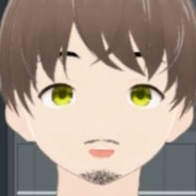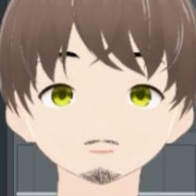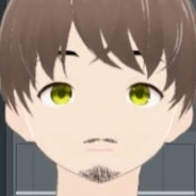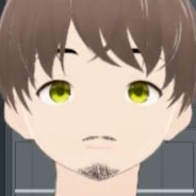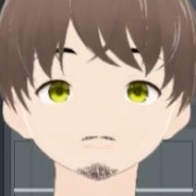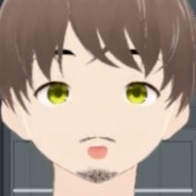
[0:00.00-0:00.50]

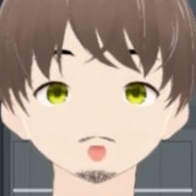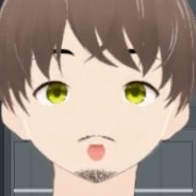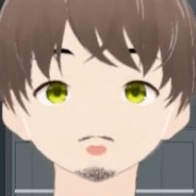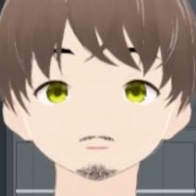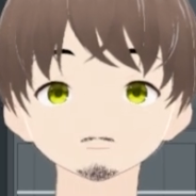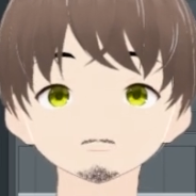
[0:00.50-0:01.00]
So
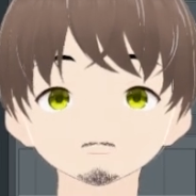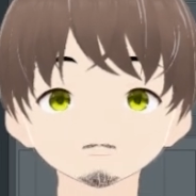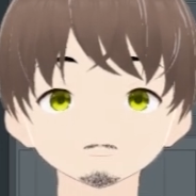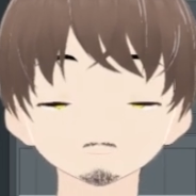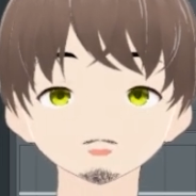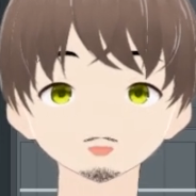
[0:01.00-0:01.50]

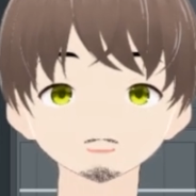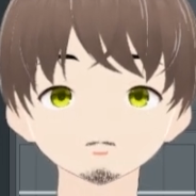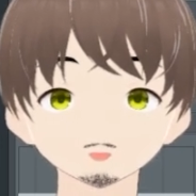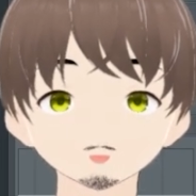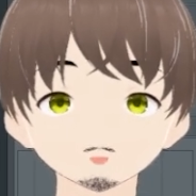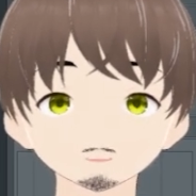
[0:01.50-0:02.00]
let me show
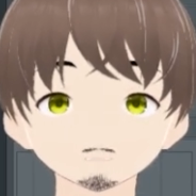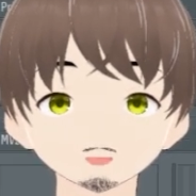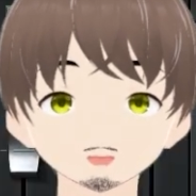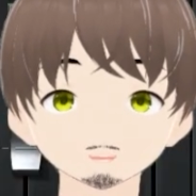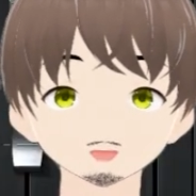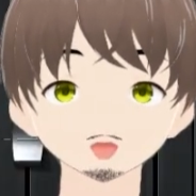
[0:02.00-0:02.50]
you this real quick.